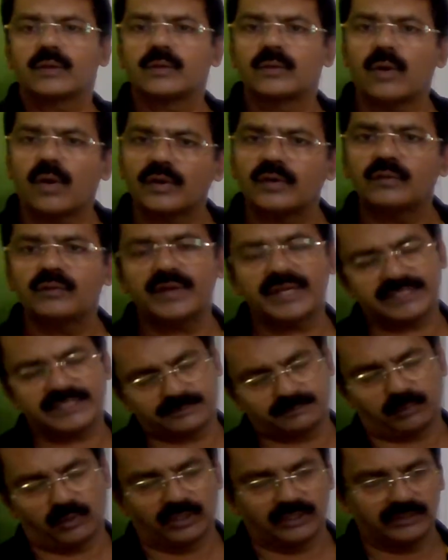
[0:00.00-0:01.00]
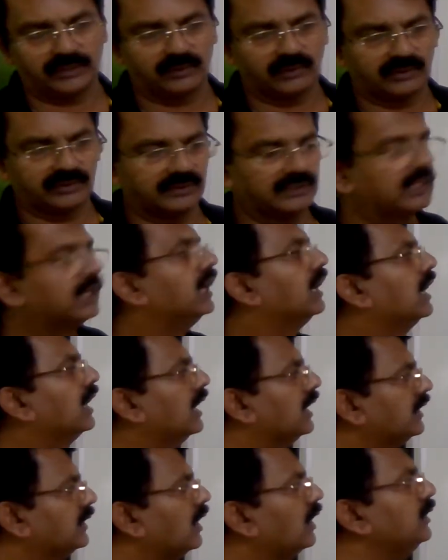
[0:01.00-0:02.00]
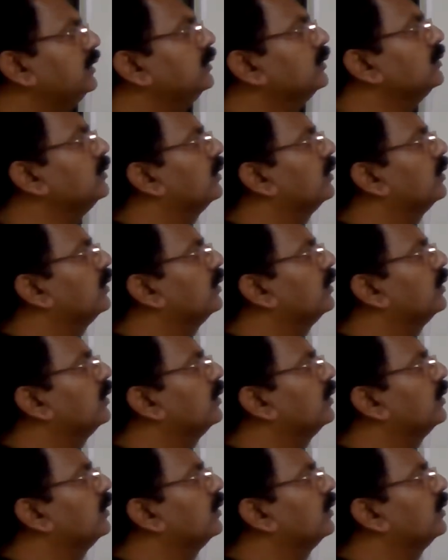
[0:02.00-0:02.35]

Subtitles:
convex polygon? Now you